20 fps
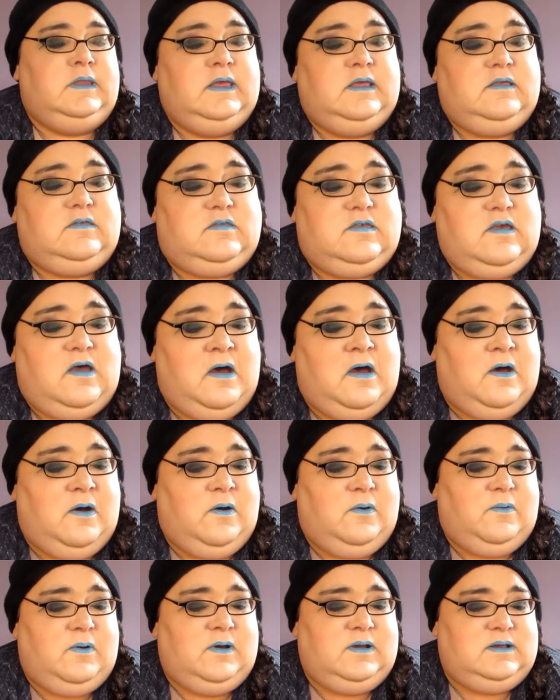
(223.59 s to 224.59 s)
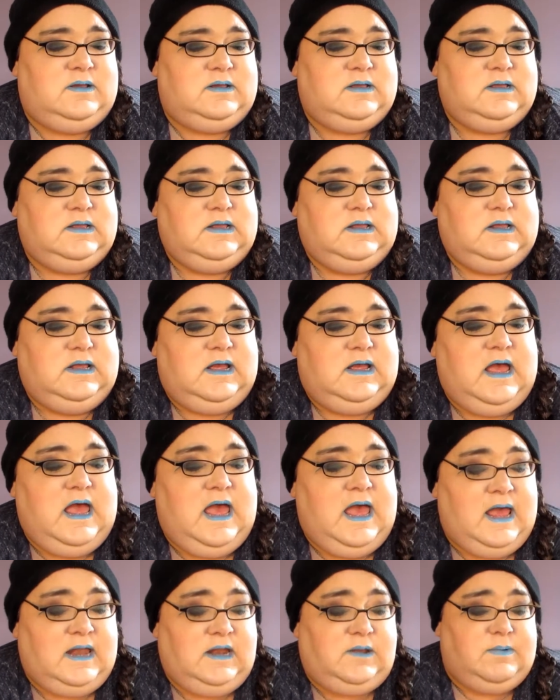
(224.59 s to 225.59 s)
So
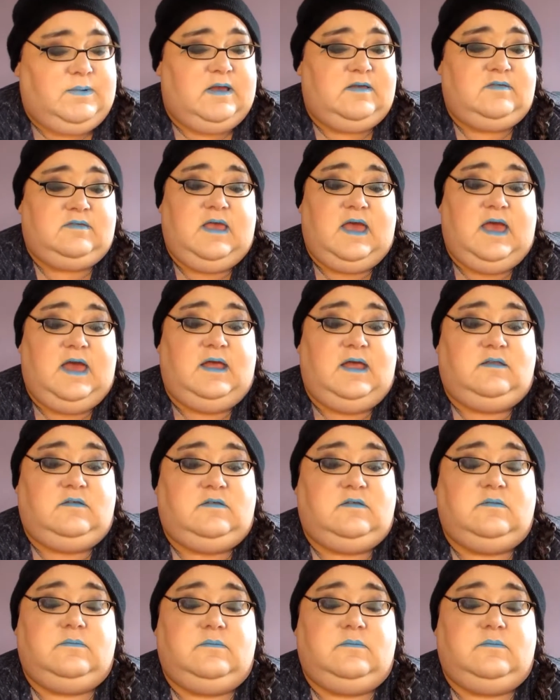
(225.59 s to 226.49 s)
anyways, and